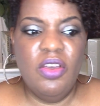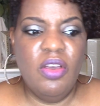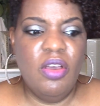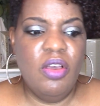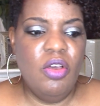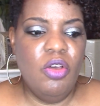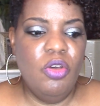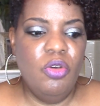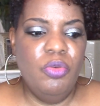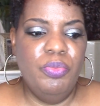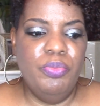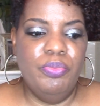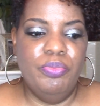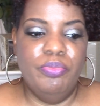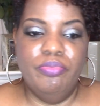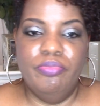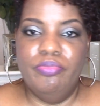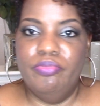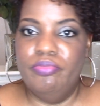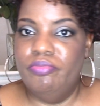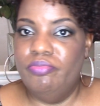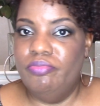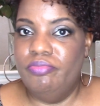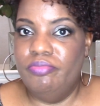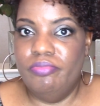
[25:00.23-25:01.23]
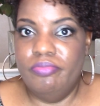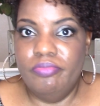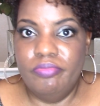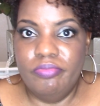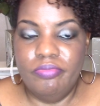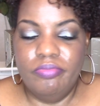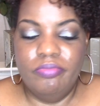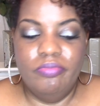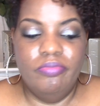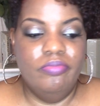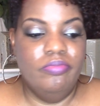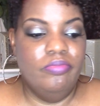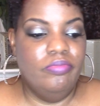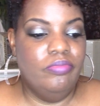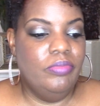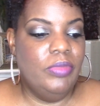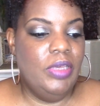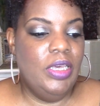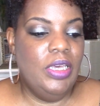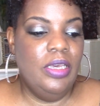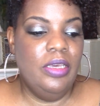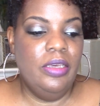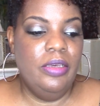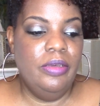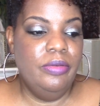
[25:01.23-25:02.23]
I hope
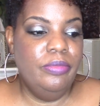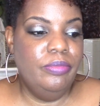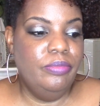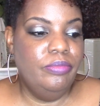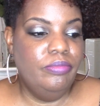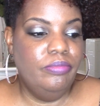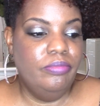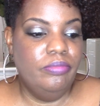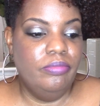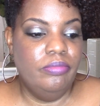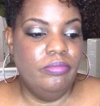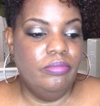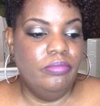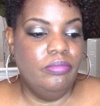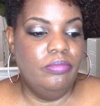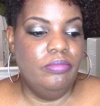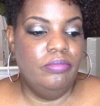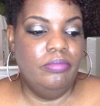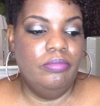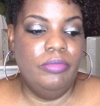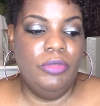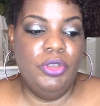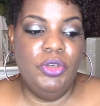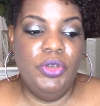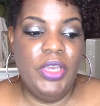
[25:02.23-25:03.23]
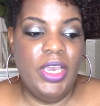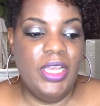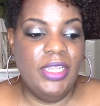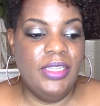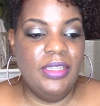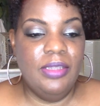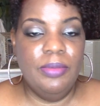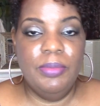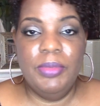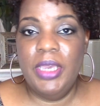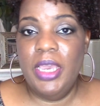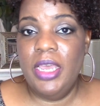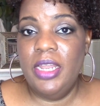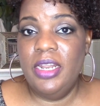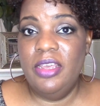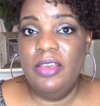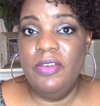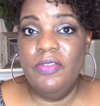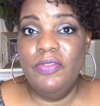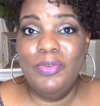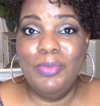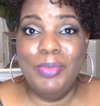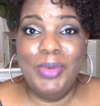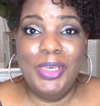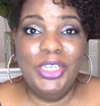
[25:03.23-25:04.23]
You got some kind of
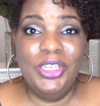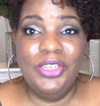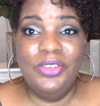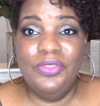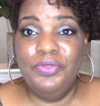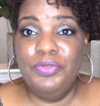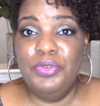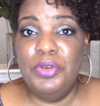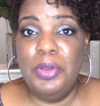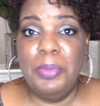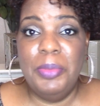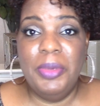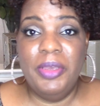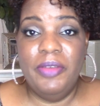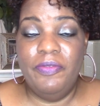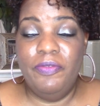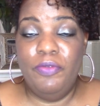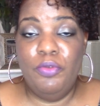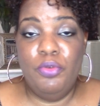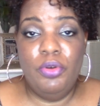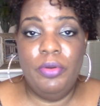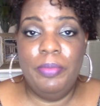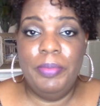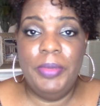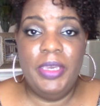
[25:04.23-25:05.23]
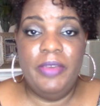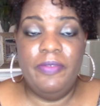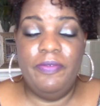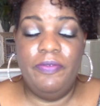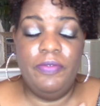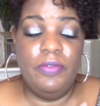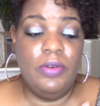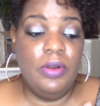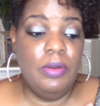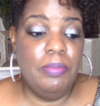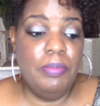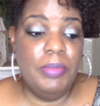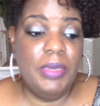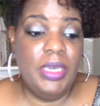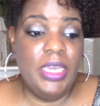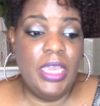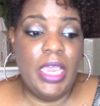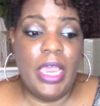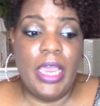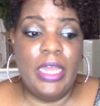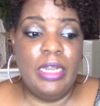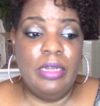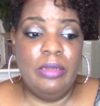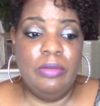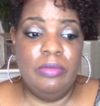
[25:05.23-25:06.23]
information from me.
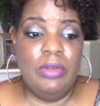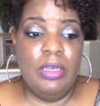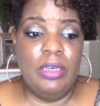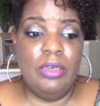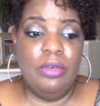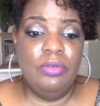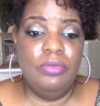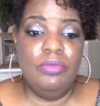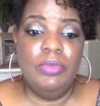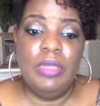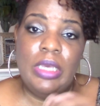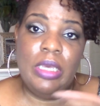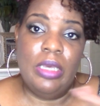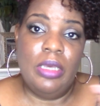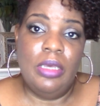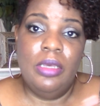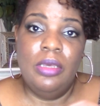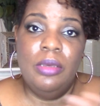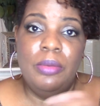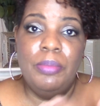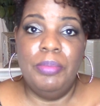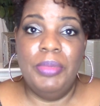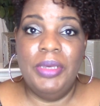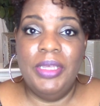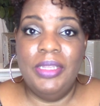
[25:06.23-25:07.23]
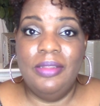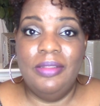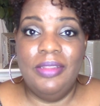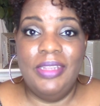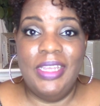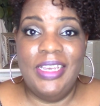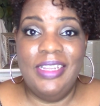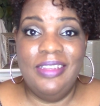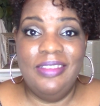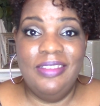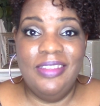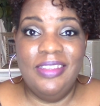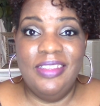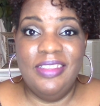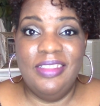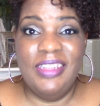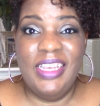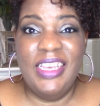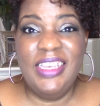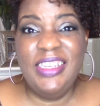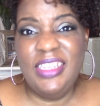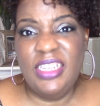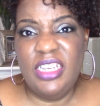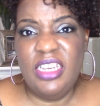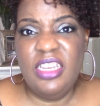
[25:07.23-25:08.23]
I don't know. But that's
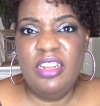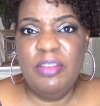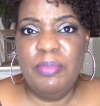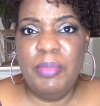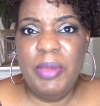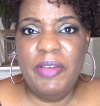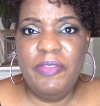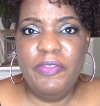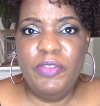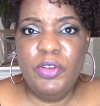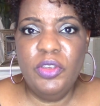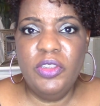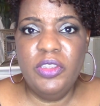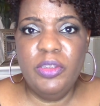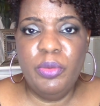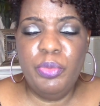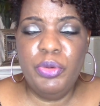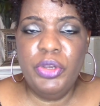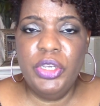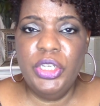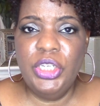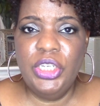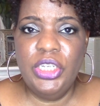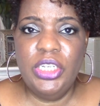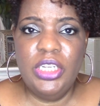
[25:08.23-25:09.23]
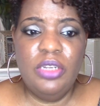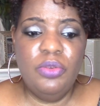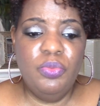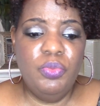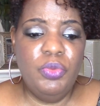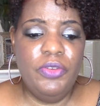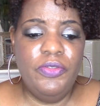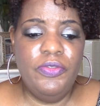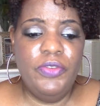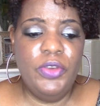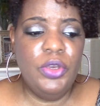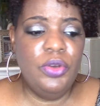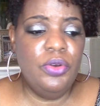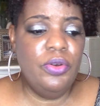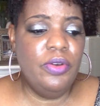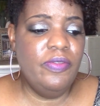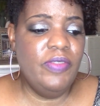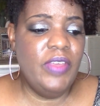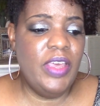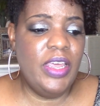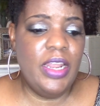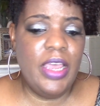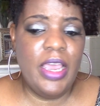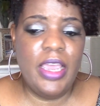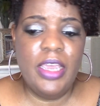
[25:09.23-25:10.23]
the end of my first impression and review of
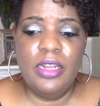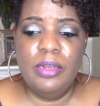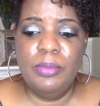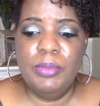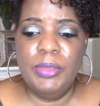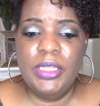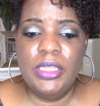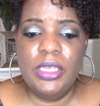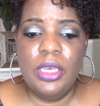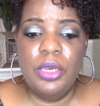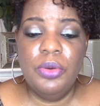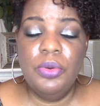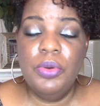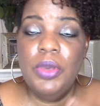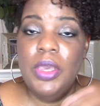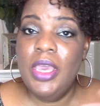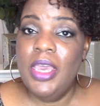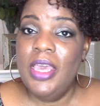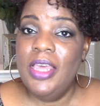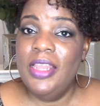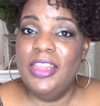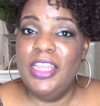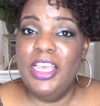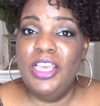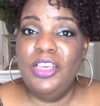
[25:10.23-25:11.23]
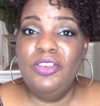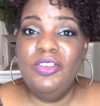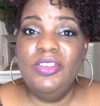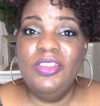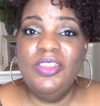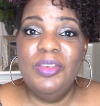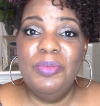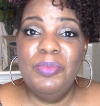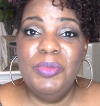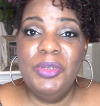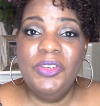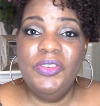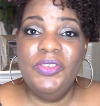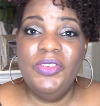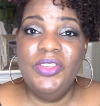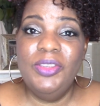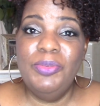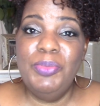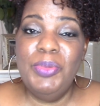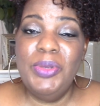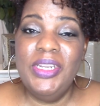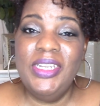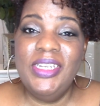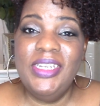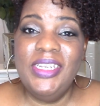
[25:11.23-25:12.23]
that item. So thank you so much for
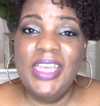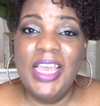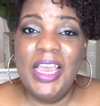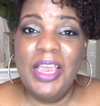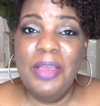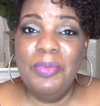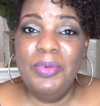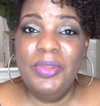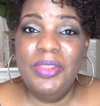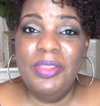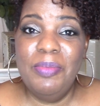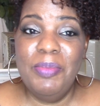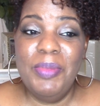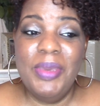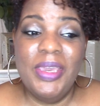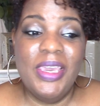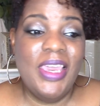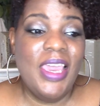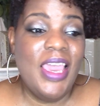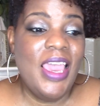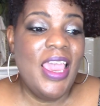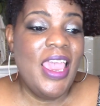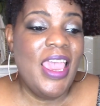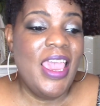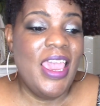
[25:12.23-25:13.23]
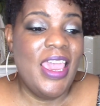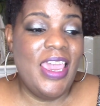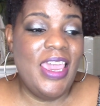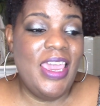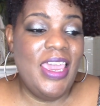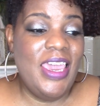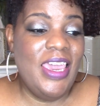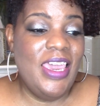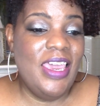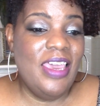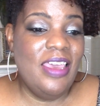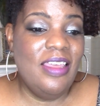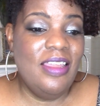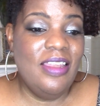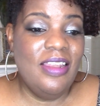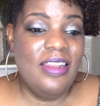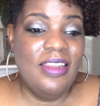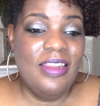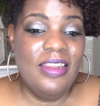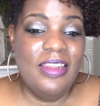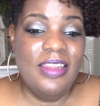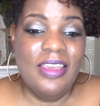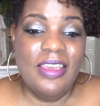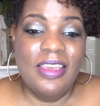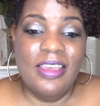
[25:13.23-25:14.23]
spending time with me.
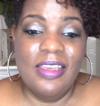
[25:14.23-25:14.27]
And